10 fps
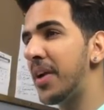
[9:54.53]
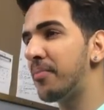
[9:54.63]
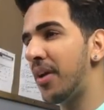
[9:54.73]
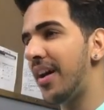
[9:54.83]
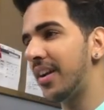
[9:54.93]

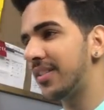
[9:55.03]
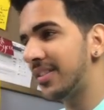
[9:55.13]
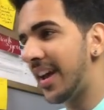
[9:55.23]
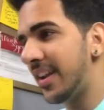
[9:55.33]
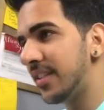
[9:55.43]
product
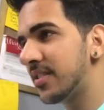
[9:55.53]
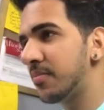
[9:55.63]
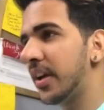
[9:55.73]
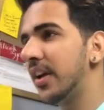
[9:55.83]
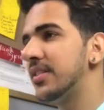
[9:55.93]
edits,
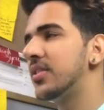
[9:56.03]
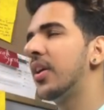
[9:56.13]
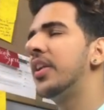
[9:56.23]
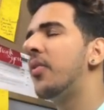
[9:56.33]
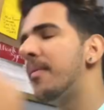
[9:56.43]
because you're
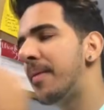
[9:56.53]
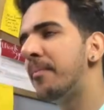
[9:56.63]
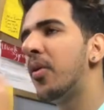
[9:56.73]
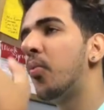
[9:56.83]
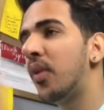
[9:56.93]
gonna
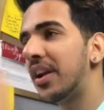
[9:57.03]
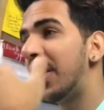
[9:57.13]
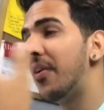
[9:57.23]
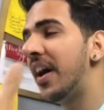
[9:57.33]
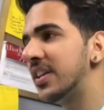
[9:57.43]
remember what
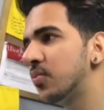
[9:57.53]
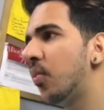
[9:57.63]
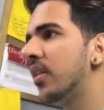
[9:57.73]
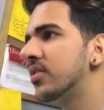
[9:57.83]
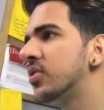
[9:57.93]
layer has
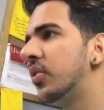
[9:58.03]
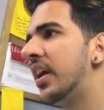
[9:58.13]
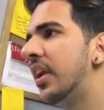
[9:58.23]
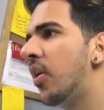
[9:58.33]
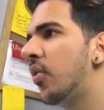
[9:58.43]
what. So
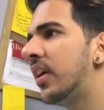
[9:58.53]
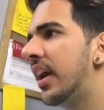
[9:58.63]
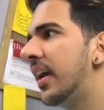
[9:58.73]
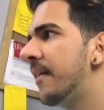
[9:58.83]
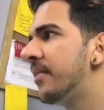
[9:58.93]
hit
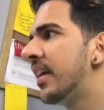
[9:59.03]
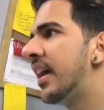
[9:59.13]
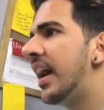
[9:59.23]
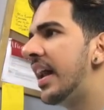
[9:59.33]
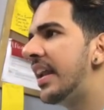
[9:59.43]
OK,
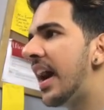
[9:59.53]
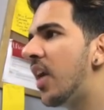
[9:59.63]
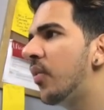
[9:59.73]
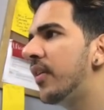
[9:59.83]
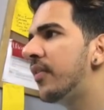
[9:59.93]
and
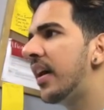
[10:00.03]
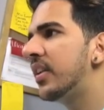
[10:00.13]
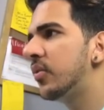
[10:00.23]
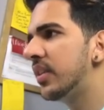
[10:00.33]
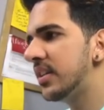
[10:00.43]
now if I
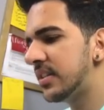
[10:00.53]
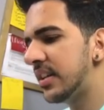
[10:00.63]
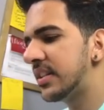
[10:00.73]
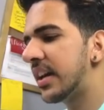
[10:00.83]
do this, it's